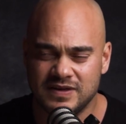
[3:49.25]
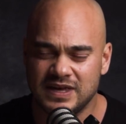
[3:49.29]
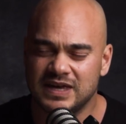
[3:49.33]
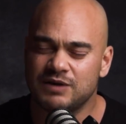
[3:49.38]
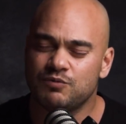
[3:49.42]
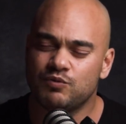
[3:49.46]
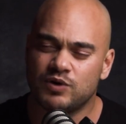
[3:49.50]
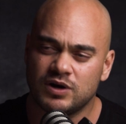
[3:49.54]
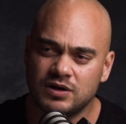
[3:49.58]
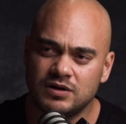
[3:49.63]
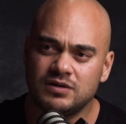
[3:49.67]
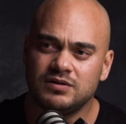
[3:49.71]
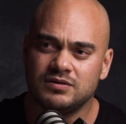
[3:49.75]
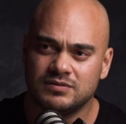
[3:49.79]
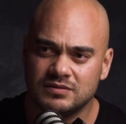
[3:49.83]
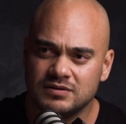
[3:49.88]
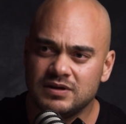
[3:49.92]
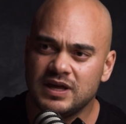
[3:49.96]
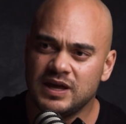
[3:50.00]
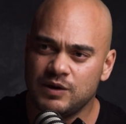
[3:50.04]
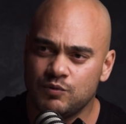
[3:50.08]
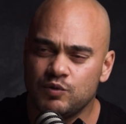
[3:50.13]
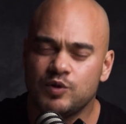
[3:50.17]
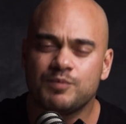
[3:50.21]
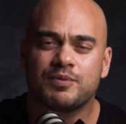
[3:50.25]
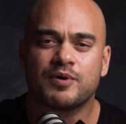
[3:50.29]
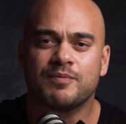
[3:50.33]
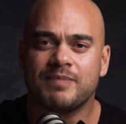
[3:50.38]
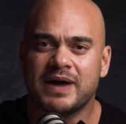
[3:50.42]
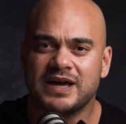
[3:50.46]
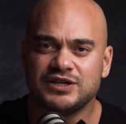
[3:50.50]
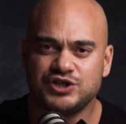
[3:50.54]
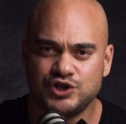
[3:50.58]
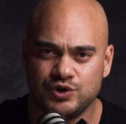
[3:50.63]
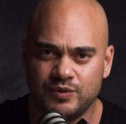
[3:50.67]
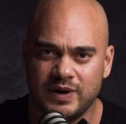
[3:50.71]
it will
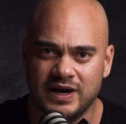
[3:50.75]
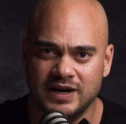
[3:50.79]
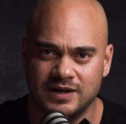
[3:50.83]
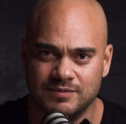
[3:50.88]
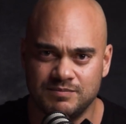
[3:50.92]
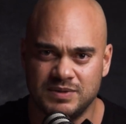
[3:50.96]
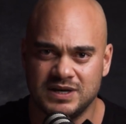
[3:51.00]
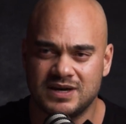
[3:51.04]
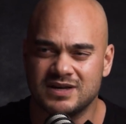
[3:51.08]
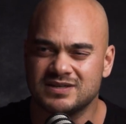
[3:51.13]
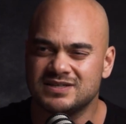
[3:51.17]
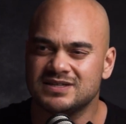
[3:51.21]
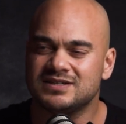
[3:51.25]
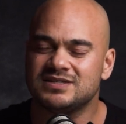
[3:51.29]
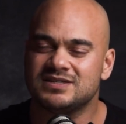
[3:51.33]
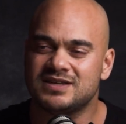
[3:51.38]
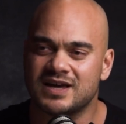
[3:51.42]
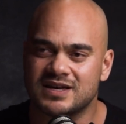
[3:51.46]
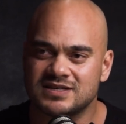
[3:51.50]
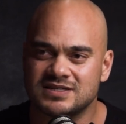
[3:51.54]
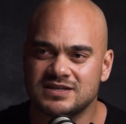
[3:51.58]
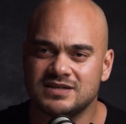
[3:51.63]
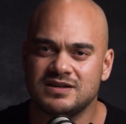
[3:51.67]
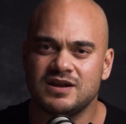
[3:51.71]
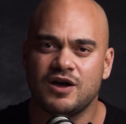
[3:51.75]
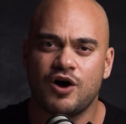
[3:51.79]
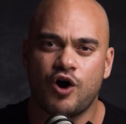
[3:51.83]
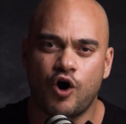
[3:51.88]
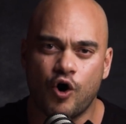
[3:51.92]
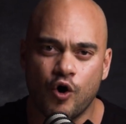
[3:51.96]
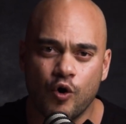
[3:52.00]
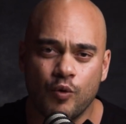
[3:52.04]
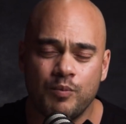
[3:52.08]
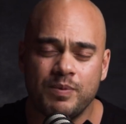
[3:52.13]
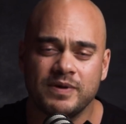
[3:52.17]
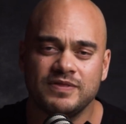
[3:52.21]
perpetuate it because it doesn't
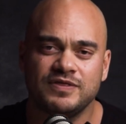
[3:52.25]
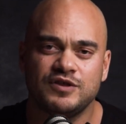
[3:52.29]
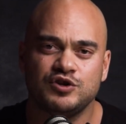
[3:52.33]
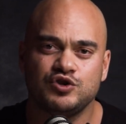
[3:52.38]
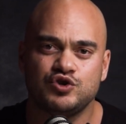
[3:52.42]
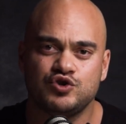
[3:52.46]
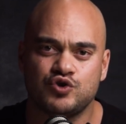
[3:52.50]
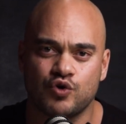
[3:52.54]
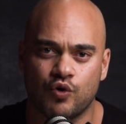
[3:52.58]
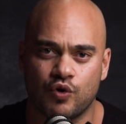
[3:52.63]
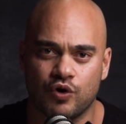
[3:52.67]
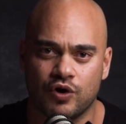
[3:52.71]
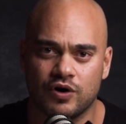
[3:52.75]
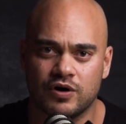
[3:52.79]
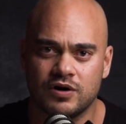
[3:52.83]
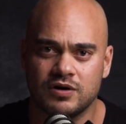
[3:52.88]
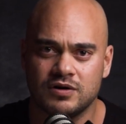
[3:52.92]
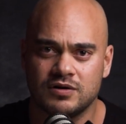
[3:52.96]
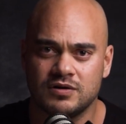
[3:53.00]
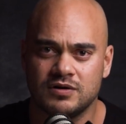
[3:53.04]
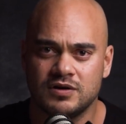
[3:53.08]
open the door